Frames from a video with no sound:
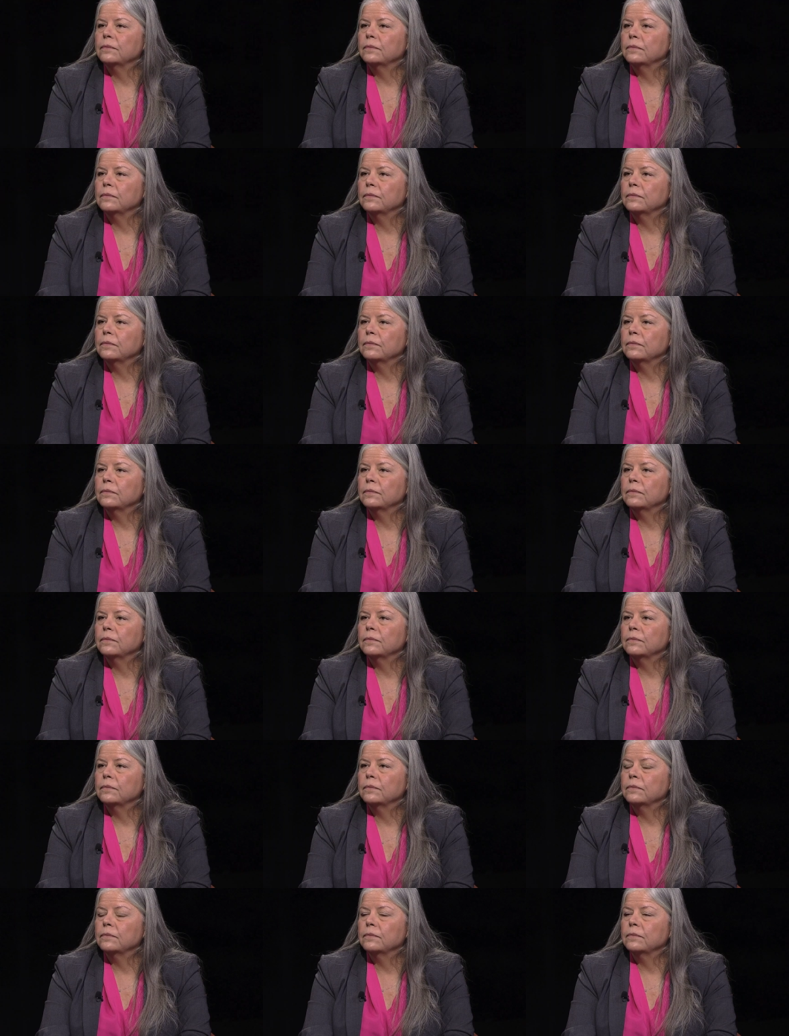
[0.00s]
in northern New
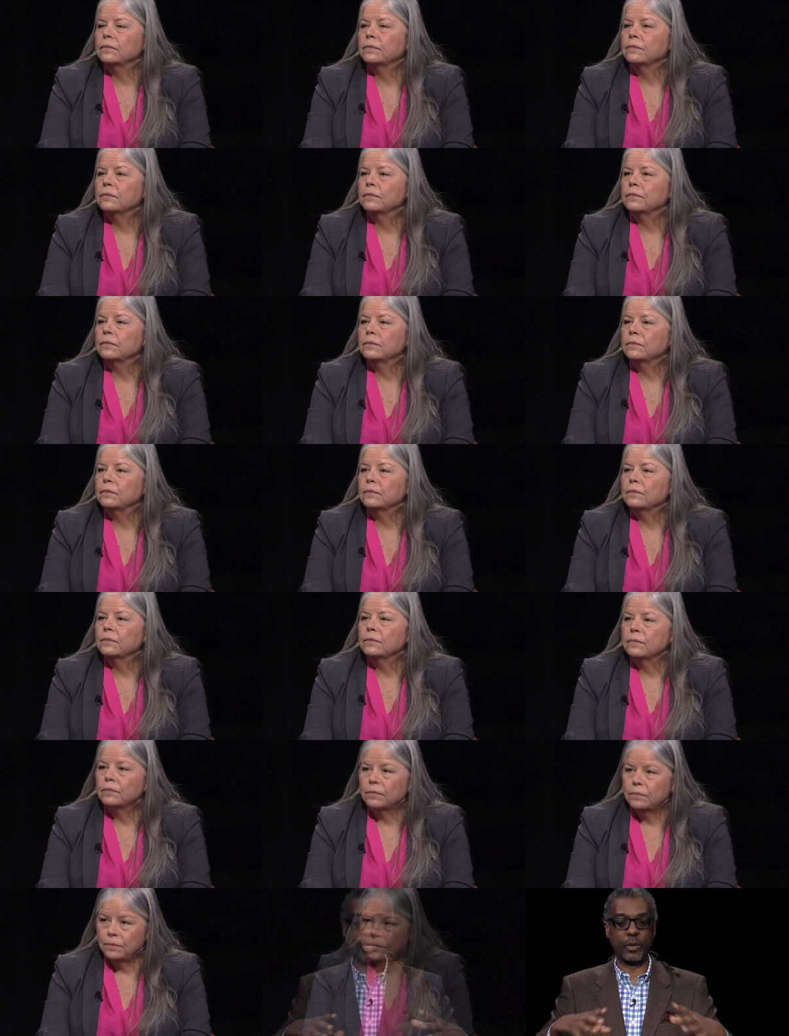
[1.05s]
Mexico, we like to take
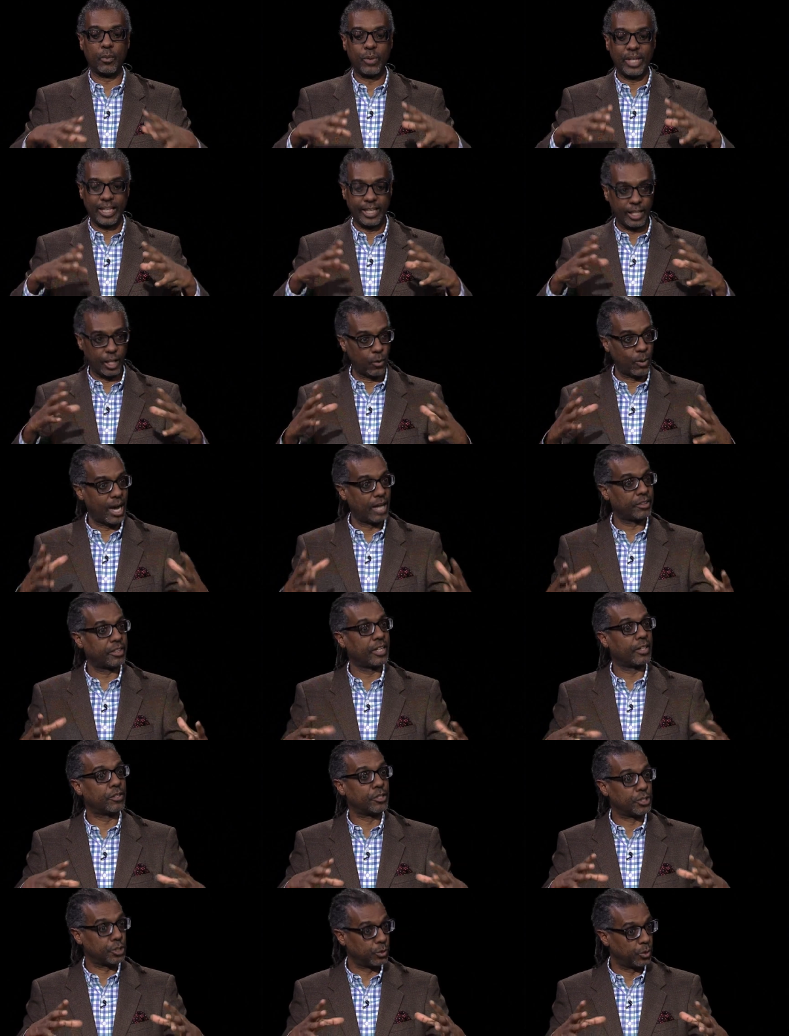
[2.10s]
deer that we can go out there
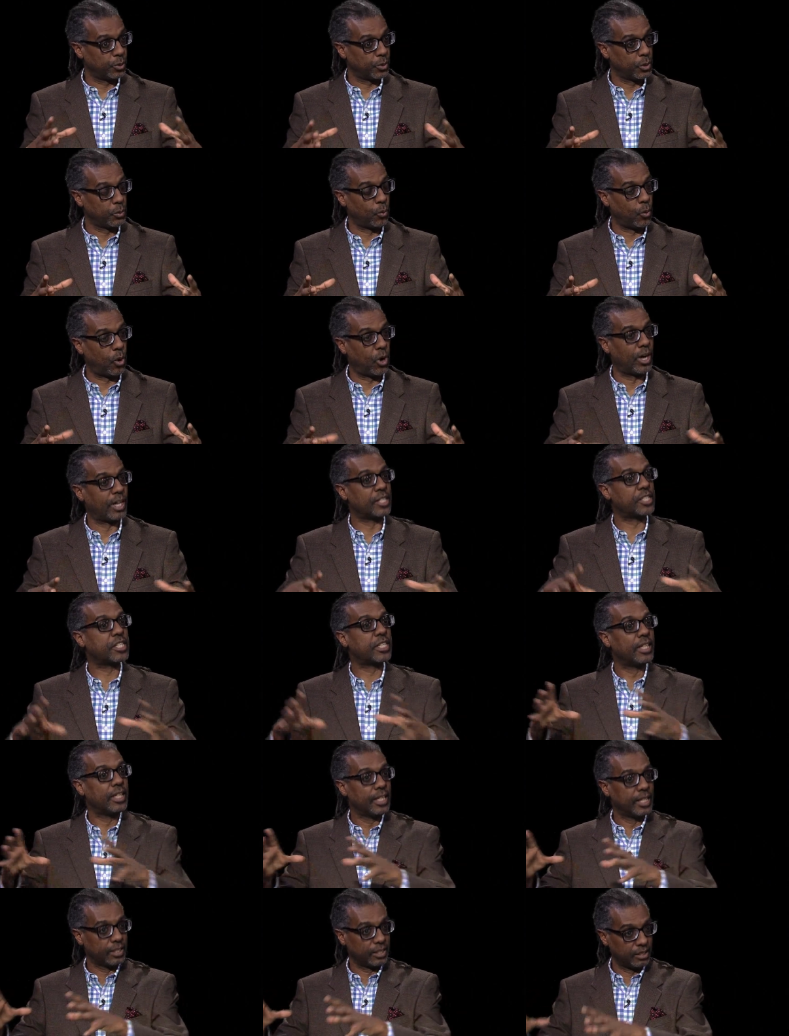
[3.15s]
and do what we want,
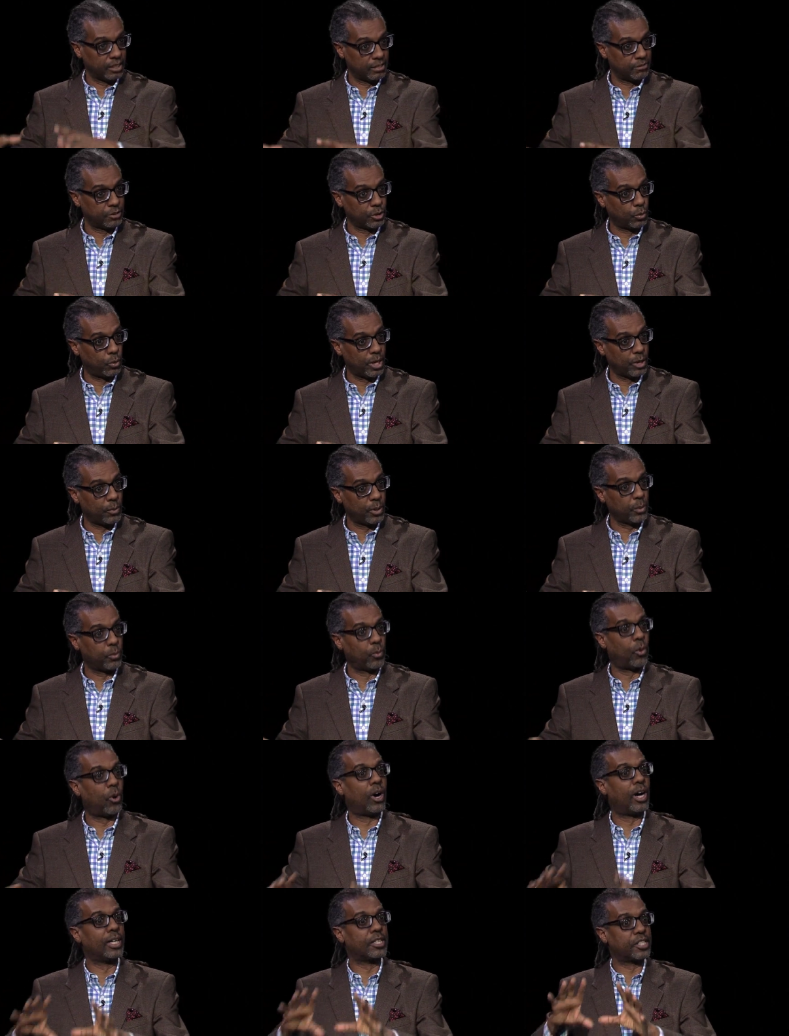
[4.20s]
live the way we
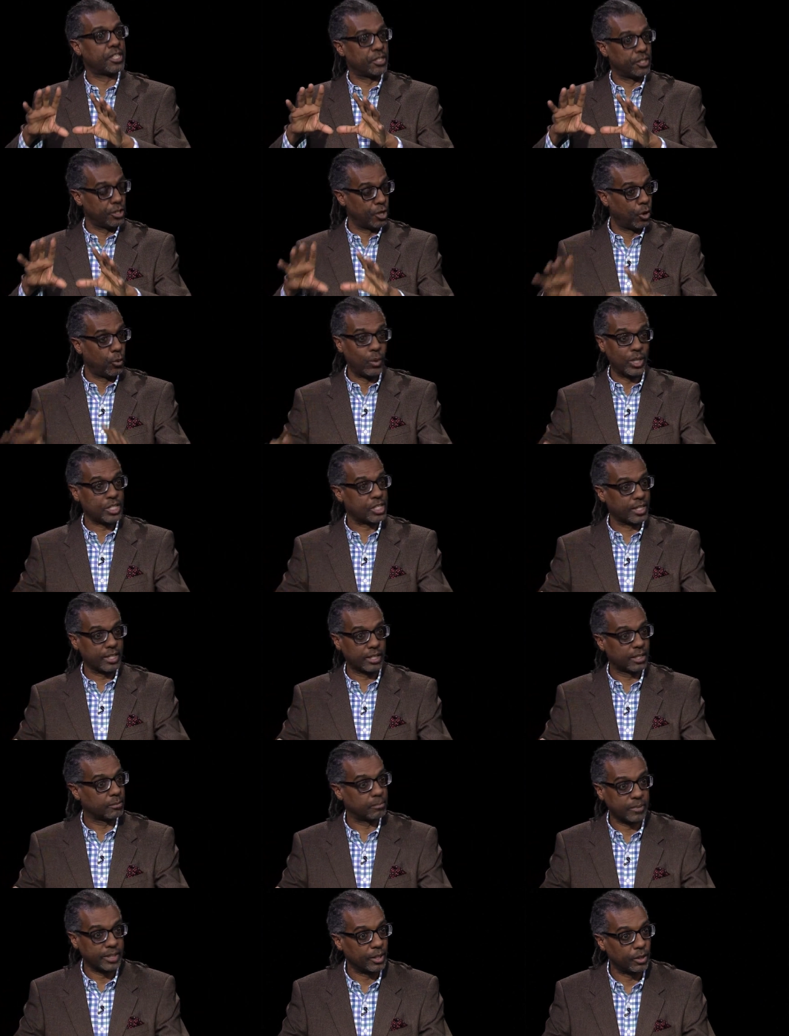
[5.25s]
want, no one's
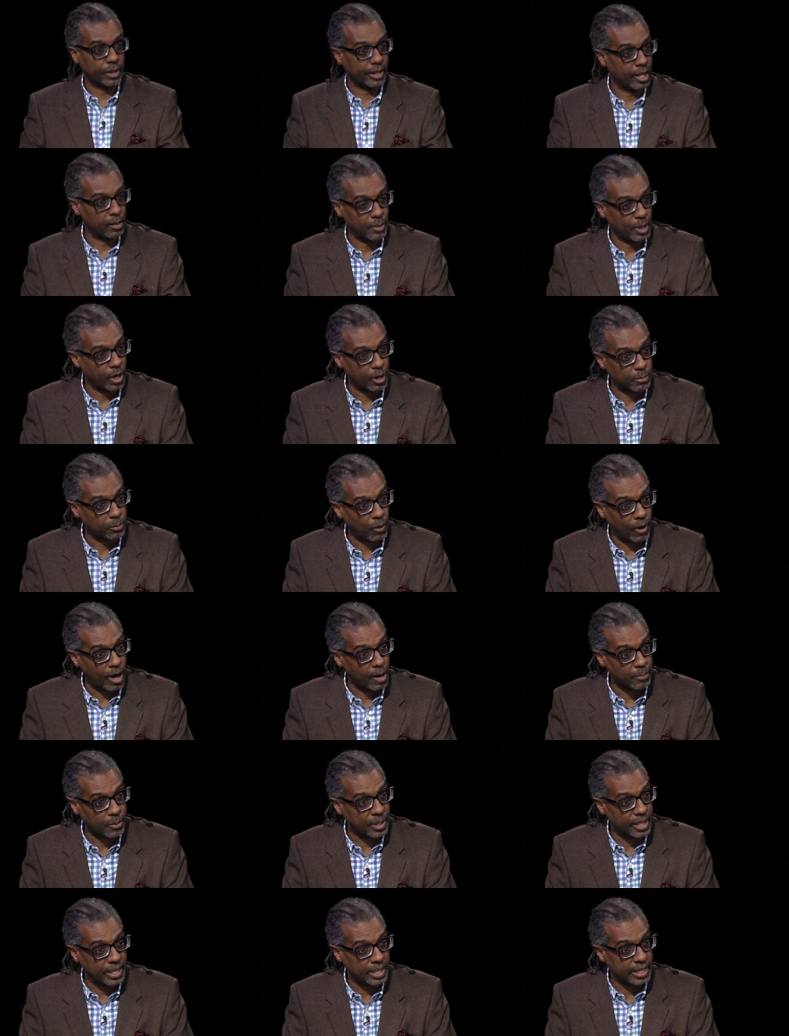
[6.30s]
gonna, you know, come on our
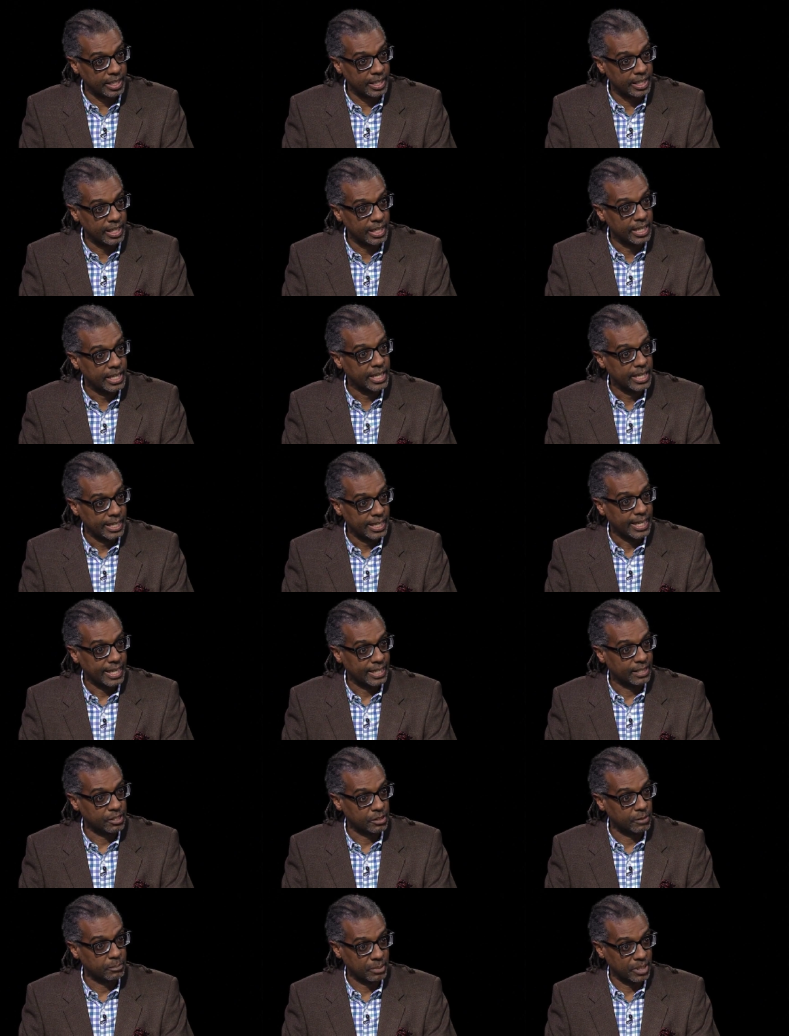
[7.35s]
property
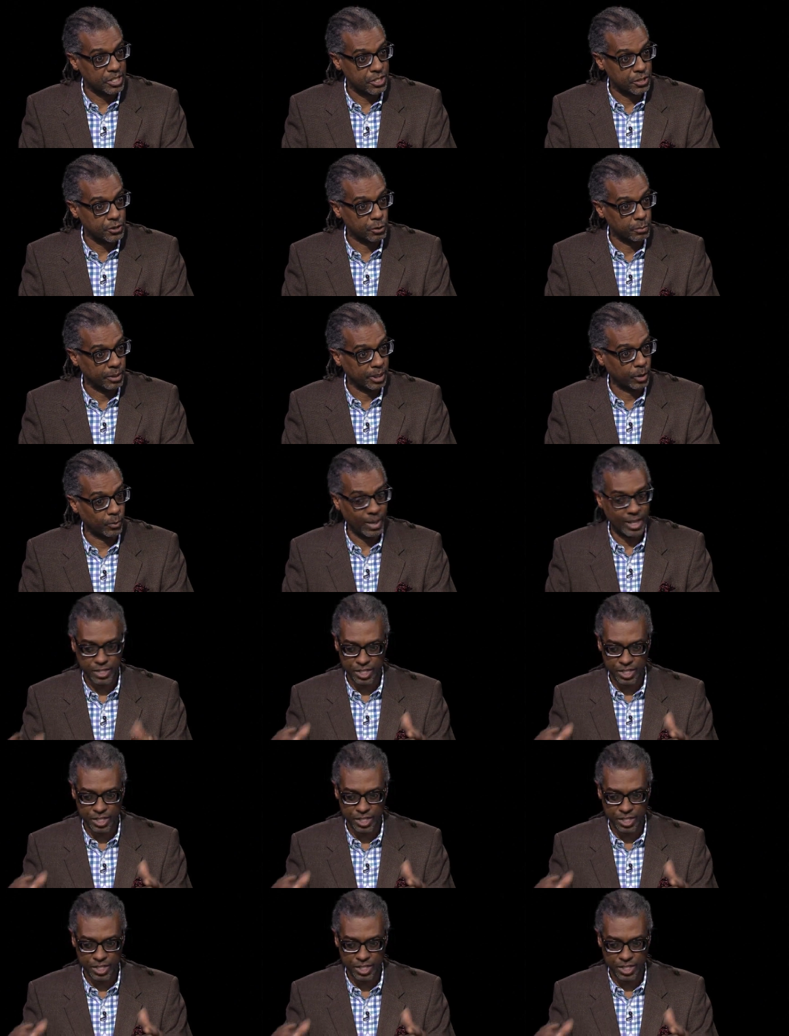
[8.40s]
and be snooping around.